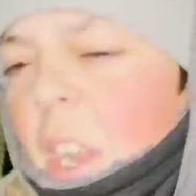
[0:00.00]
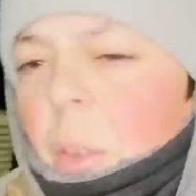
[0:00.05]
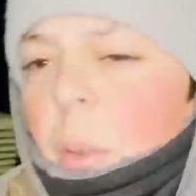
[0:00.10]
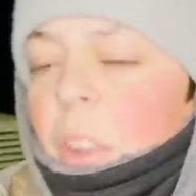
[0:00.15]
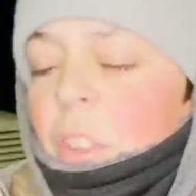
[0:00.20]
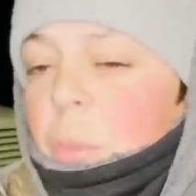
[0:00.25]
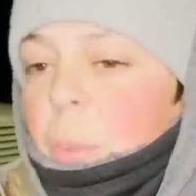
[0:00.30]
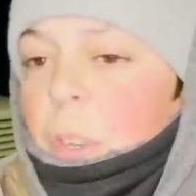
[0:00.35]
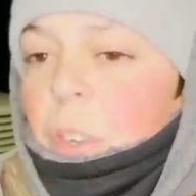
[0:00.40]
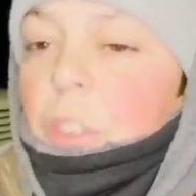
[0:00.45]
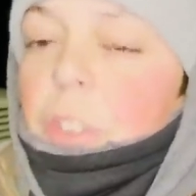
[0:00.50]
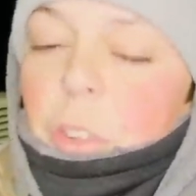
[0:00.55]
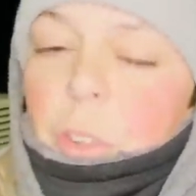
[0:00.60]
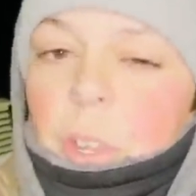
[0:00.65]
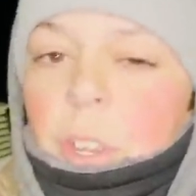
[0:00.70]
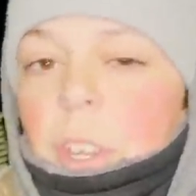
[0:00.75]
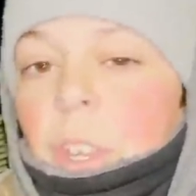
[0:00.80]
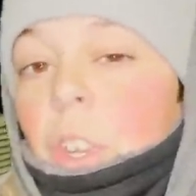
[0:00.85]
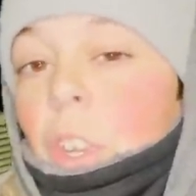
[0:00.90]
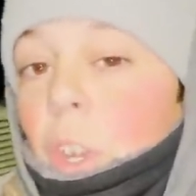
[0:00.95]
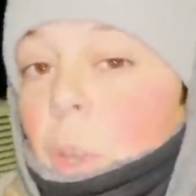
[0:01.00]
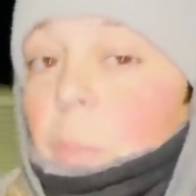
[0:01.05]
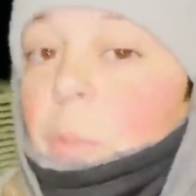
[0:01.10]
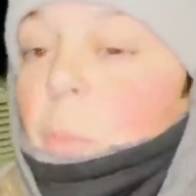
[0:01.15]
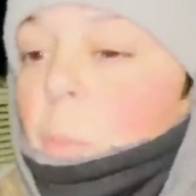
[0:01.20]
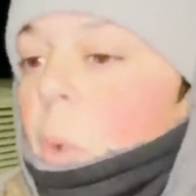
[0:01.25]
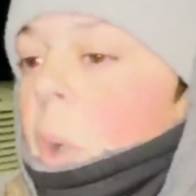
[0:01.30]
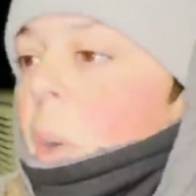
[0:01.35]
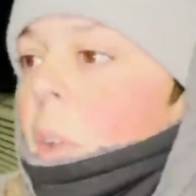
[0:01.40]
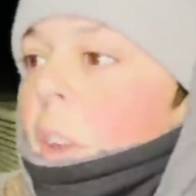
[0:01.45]
Anyways, we're still gonna cook up
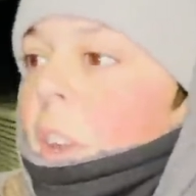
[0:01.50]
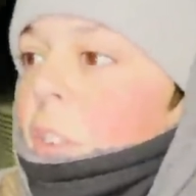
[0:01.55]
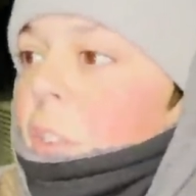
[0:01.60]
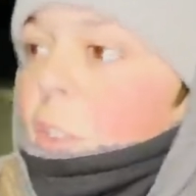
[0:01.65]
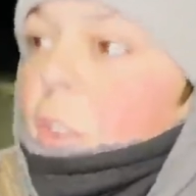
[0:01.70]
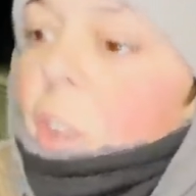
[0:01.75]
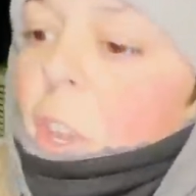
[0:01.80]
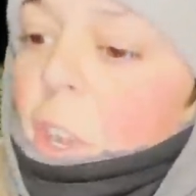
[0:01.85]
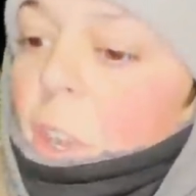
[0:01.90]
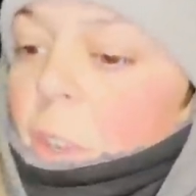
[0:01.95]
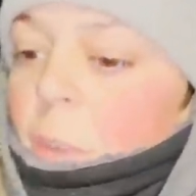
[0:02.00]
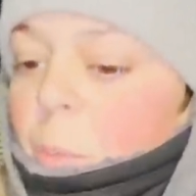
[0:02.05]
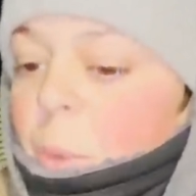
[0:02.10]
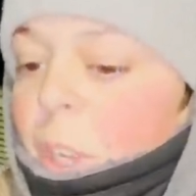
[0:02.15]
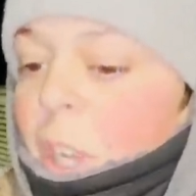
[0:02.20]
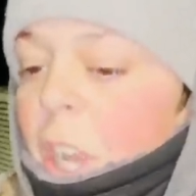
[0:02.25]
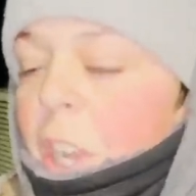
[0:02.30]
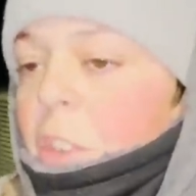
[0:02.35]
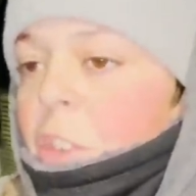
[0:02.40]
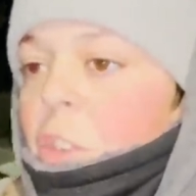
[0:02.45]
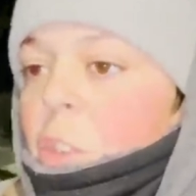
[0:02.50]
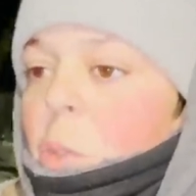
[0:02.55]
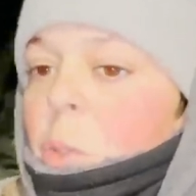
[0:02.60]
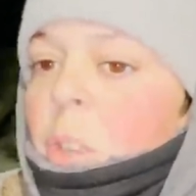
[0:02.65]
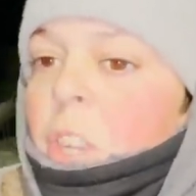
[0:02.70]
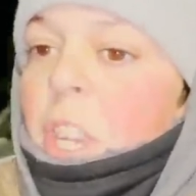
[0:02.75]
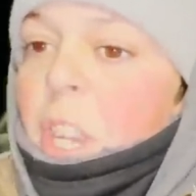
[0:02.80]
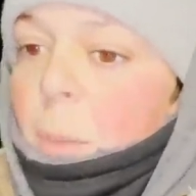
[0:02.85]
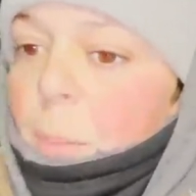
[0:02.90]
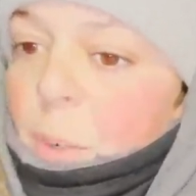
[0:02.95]
some walleyes. Uh, we got two
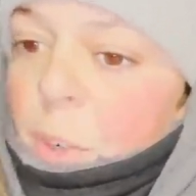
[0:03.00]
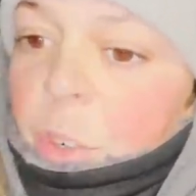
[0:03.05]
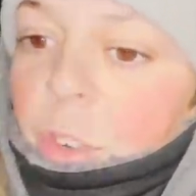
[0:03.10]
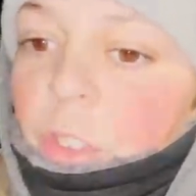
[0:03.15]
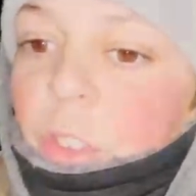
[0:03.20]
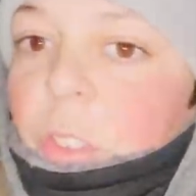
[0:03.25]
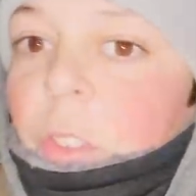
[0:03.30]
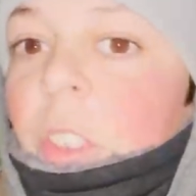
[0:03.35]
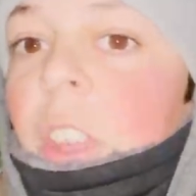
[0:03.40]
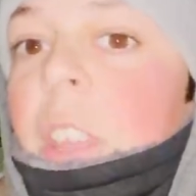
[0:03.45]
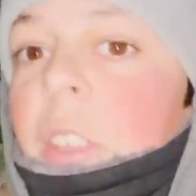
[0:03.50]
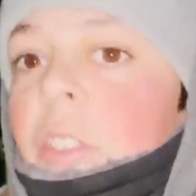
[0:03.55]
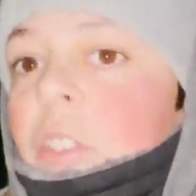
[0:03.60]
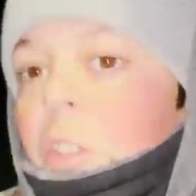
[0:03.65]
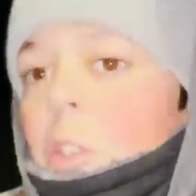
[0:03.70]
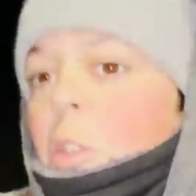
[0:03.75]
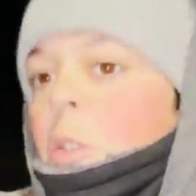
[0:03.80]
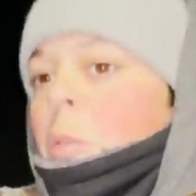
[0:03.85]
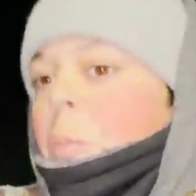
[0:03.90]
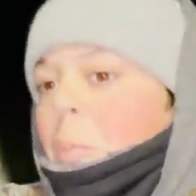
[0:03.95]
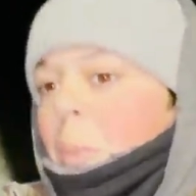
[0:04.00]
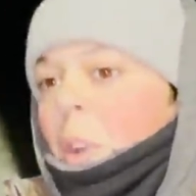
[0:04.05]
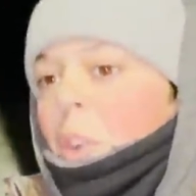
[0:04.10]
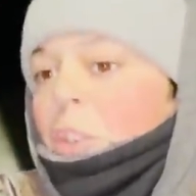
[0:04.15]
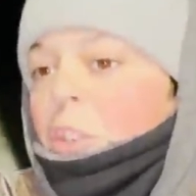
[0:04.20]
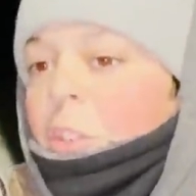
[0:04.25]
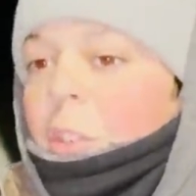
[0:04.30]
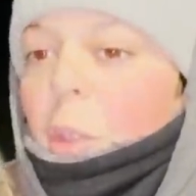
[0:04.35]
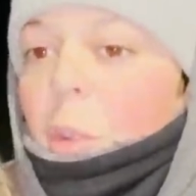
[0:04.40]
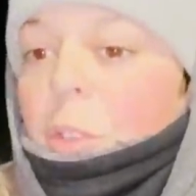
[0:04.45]
keepers, thanks to
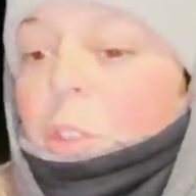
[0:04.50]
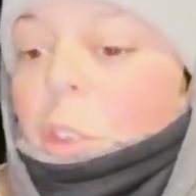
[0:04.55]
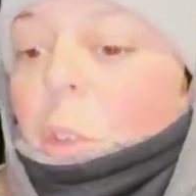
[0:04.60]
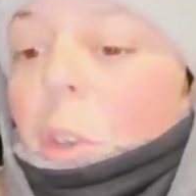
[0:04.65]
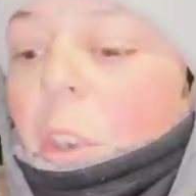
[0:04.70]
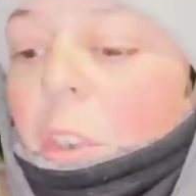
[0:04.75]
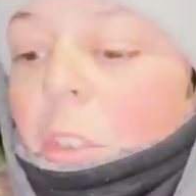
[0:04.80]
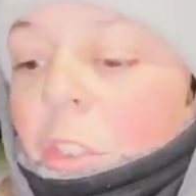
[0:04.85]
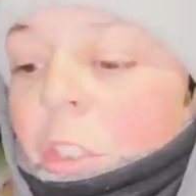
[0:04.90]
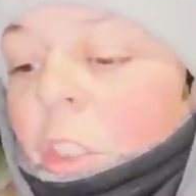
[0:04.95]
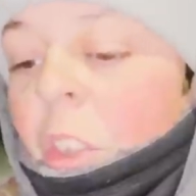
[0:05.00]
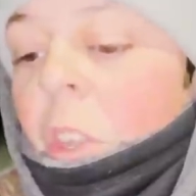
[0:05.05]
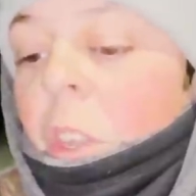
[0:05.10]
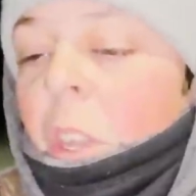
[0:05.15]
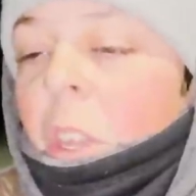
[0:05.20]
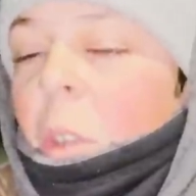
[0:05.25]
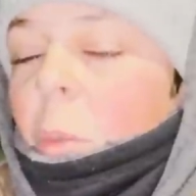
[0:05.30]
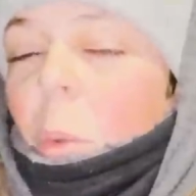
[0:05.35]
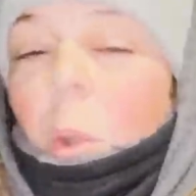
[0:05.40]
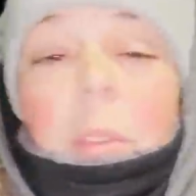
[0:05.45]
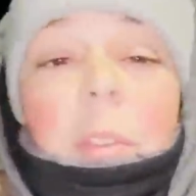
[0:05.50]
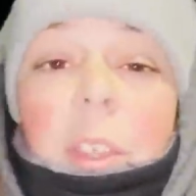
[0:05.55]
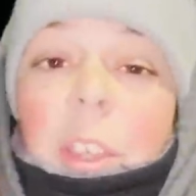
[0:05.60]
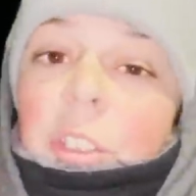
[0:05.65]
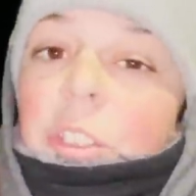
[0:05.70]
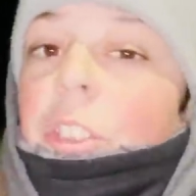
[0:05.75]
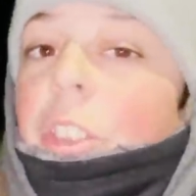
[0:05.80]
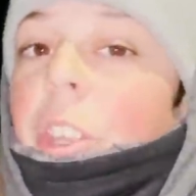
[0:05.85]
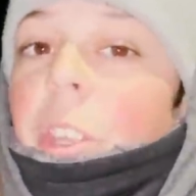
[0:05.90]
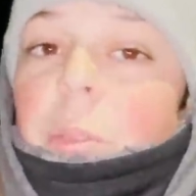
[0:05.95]
Marshall Outdoors. Well,
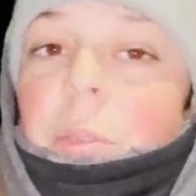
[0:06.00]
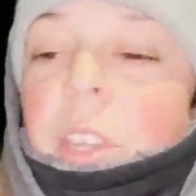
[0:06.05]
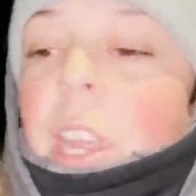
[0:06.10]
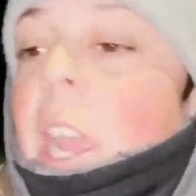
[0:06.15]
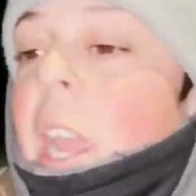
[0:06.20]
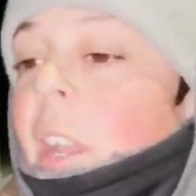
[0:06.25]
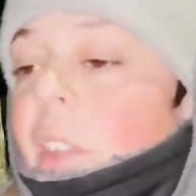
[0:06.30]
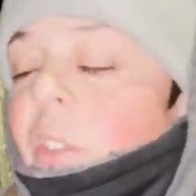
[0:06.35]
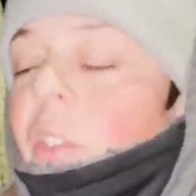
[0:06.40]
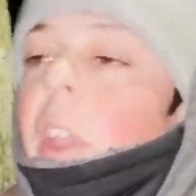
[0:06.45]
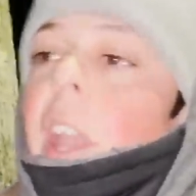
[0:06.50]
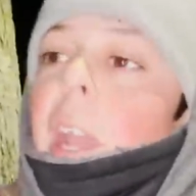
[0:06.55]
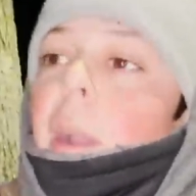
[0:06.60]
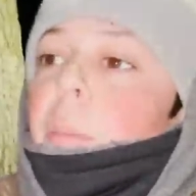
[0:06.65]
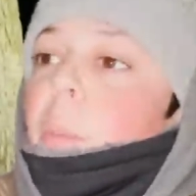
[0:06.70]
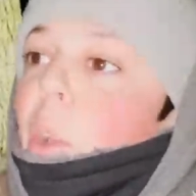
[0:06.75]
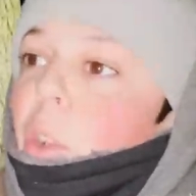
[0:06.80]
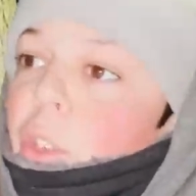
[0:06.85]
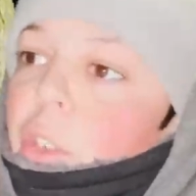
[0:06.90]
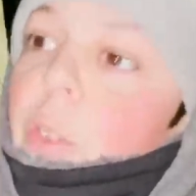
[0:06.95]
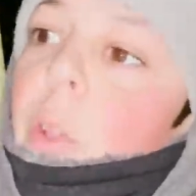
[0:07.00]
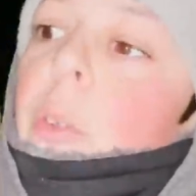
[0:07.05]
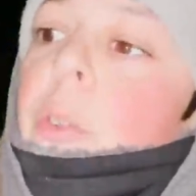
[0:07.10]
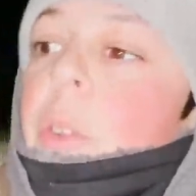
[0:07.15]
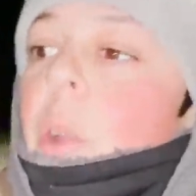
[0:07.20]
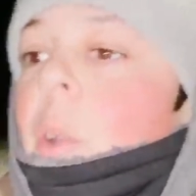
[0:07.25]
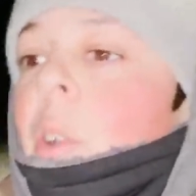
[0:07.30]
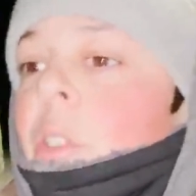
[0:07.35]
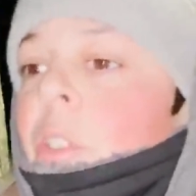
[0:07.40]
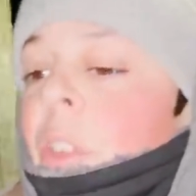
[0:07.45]
thanks to Hayes and Marshall Outdoors.